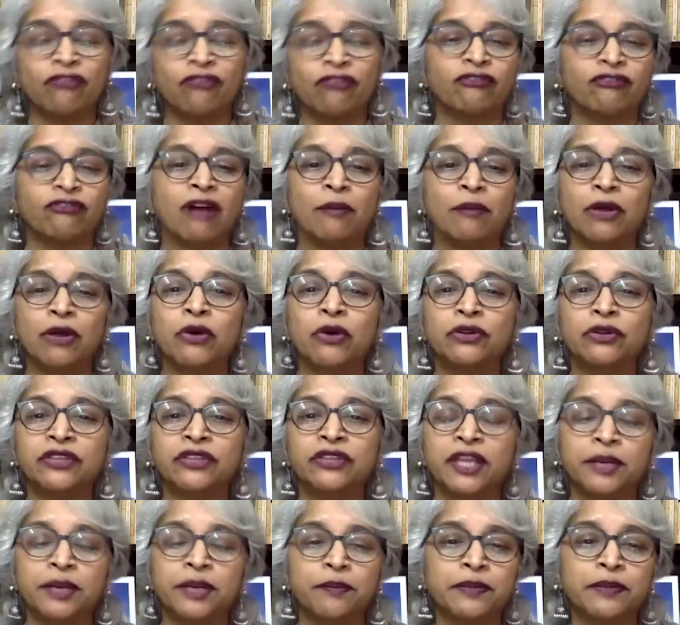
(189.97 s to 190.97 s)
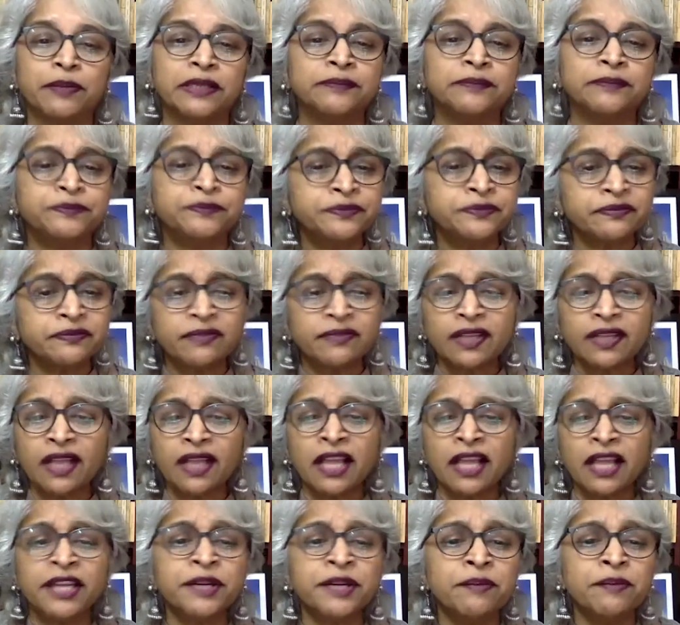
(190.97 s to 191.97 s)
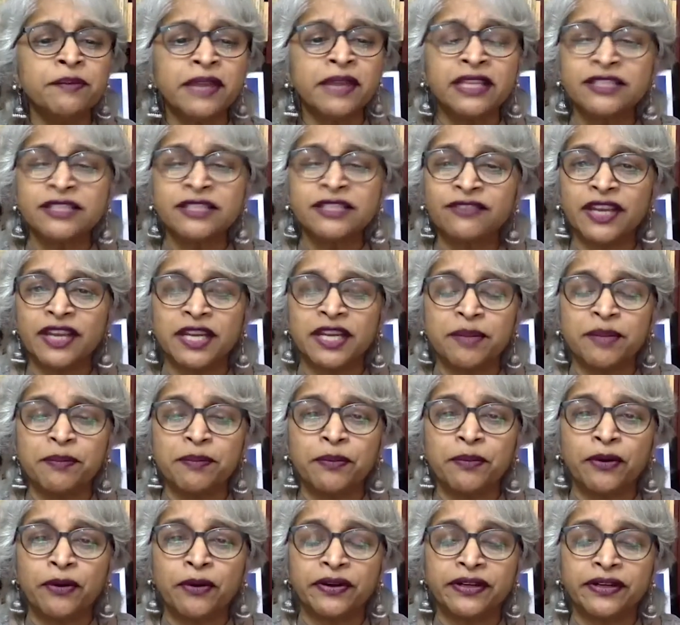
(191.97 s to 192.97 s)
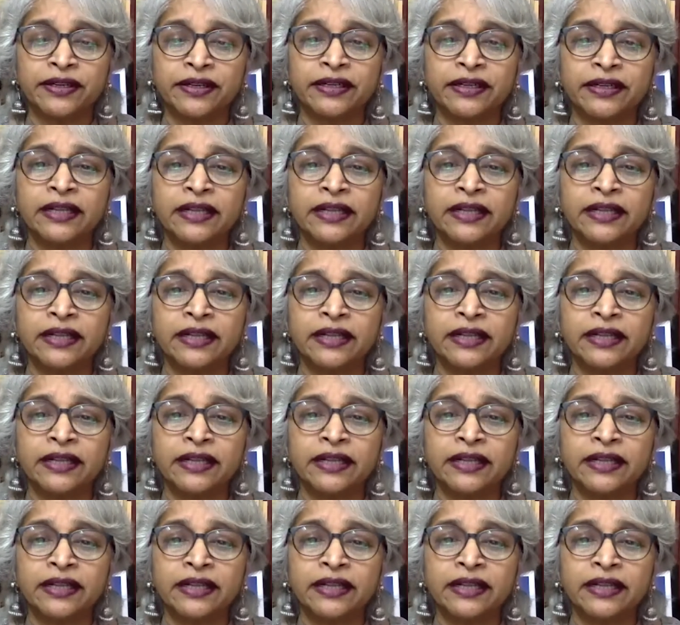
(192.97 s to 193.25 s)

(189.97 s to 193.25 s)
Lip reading: pharmacotherapy remains very important.